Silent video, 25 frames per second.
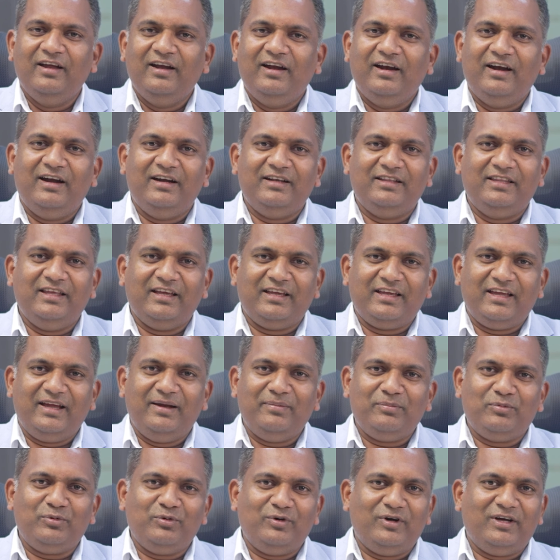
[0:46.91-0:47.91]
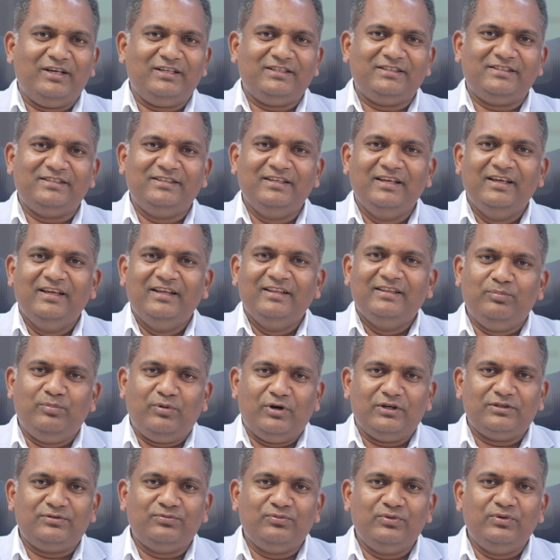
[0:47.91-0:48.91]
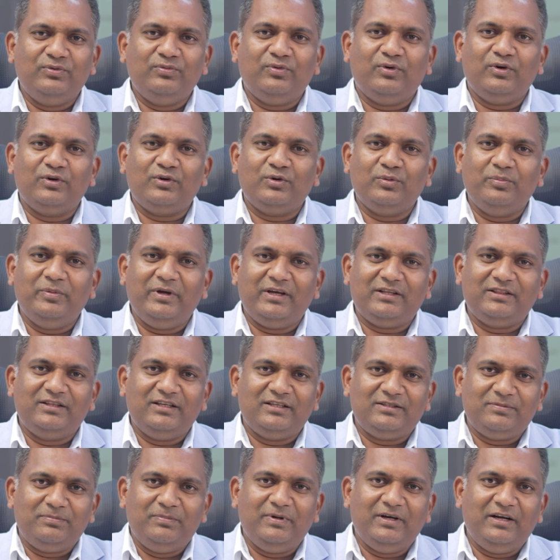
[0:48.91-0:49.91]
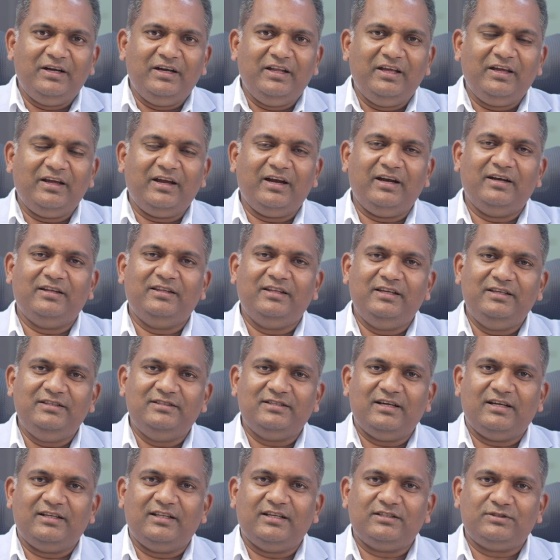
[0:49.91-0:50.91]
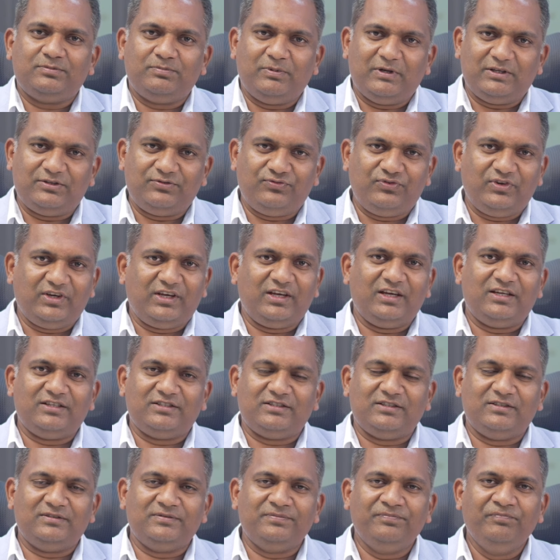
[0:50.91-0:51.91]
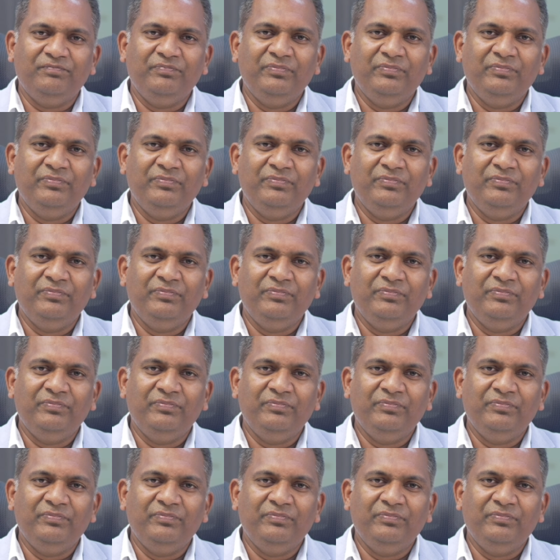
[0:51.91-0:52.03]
and they came to us, boss, we want to make this building and these are the specifications.